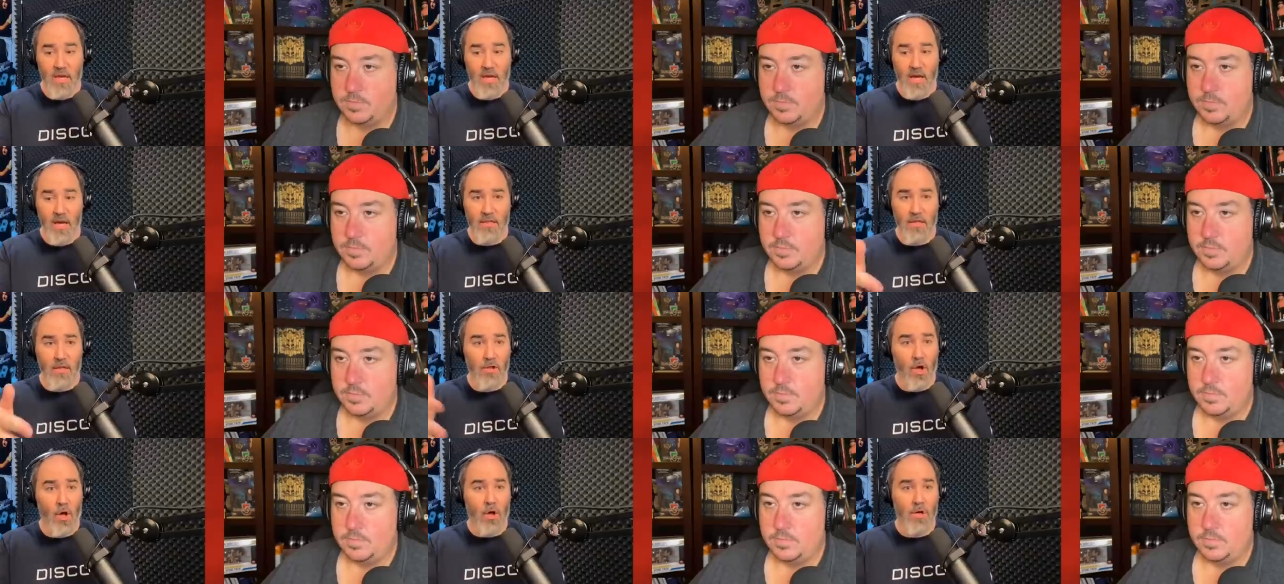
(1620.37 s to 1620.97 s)

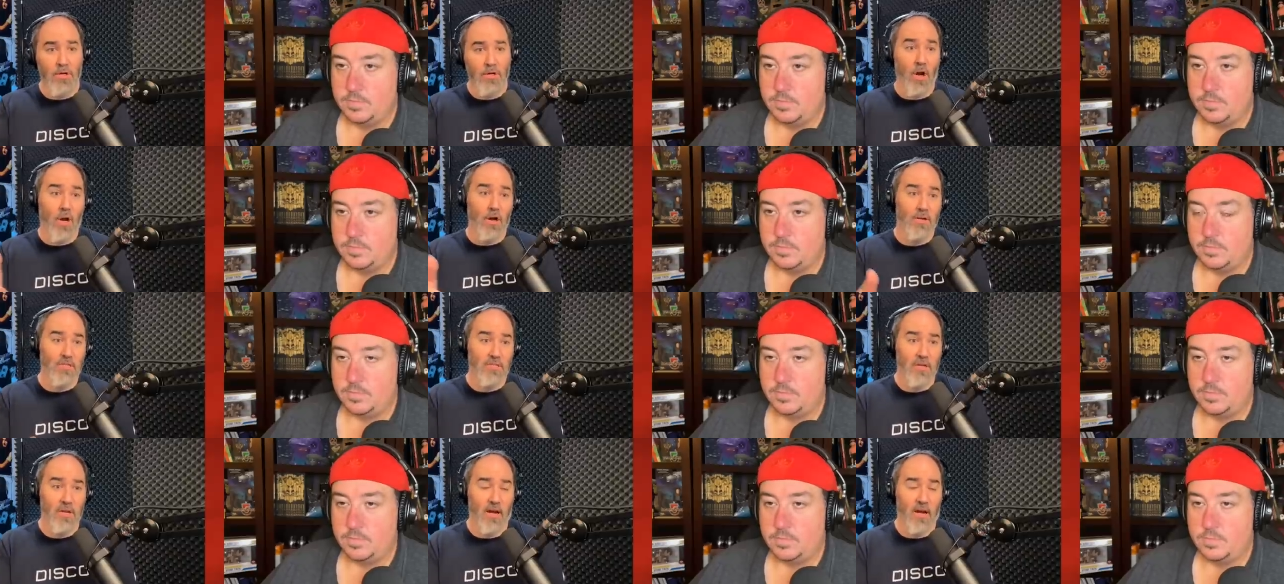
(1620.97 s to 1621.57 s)
Speaker 1: uh, the long
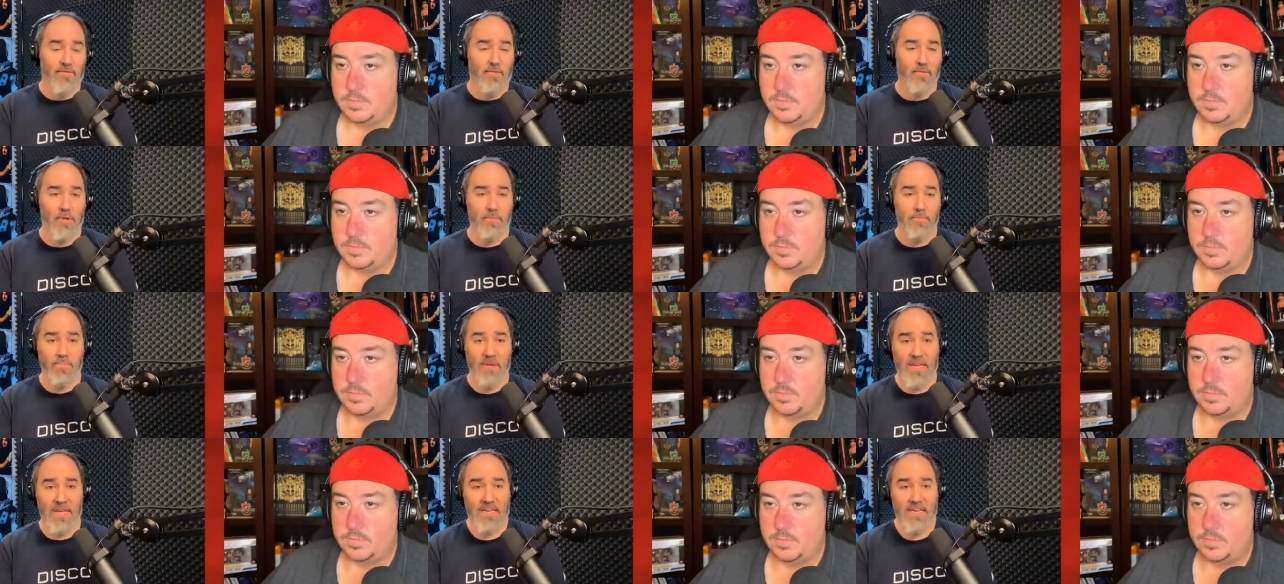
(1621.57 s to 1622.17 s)
dark stuff
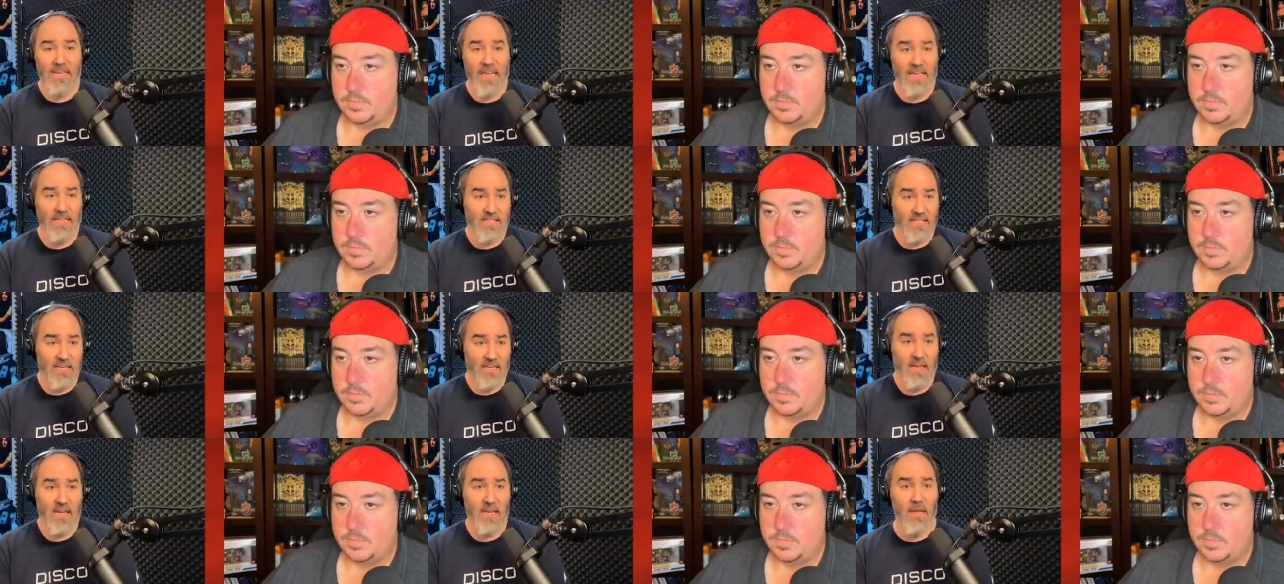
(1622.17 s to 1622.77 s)
with P T
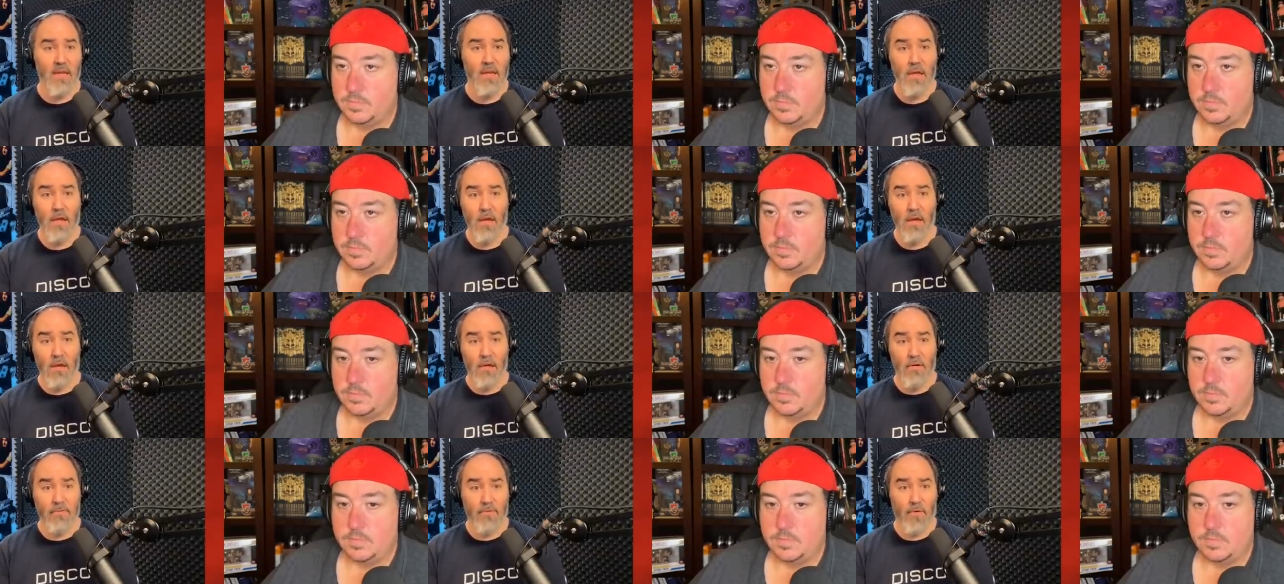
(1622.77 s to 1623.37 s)
S D
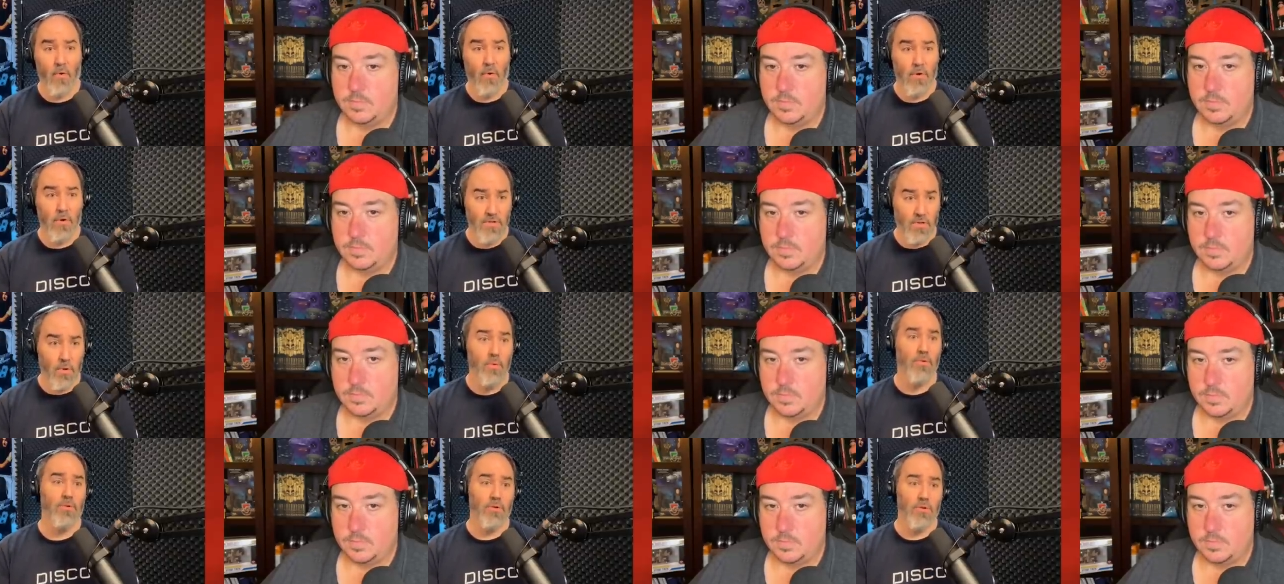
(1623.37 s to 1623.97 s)
for
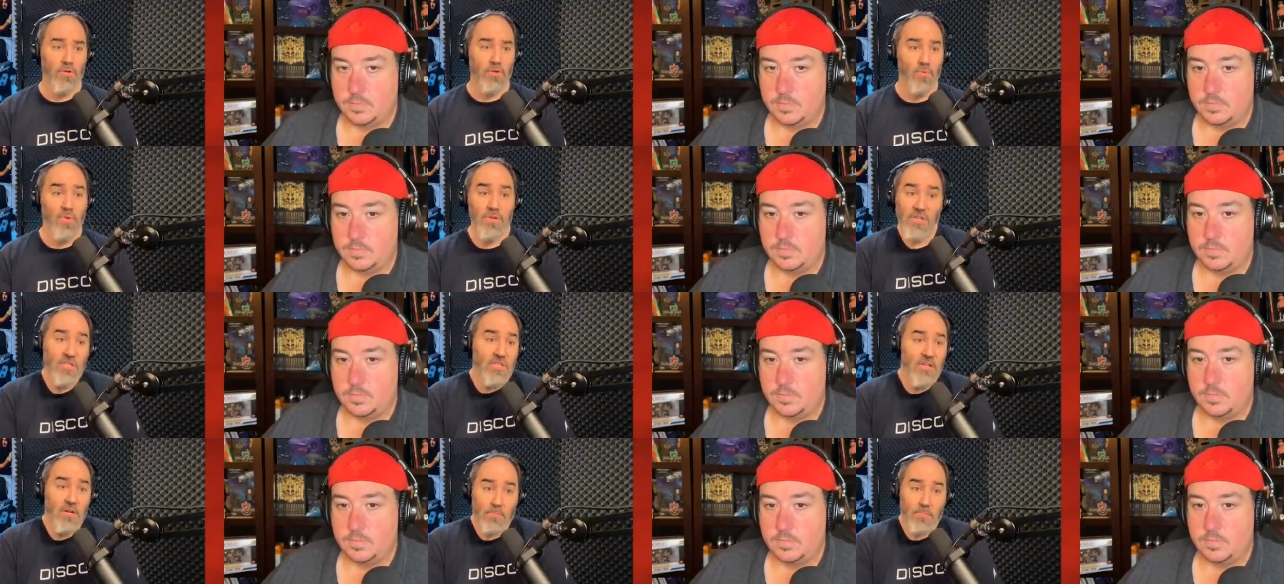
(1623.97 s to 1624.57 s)
soldiers,
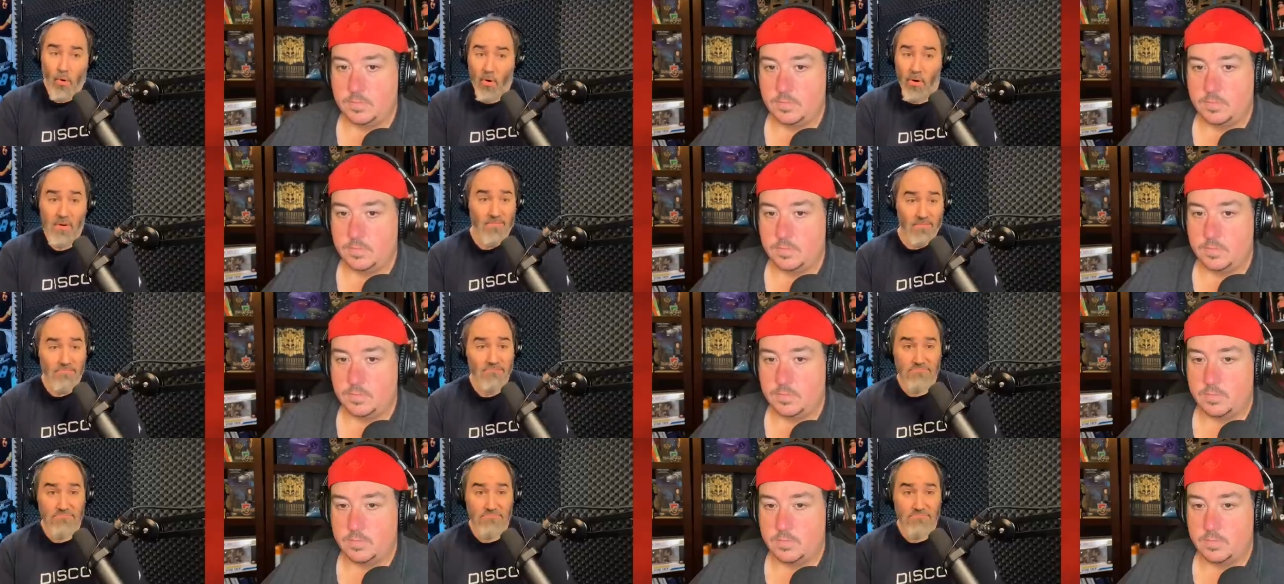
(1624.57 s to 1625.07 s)
which is an important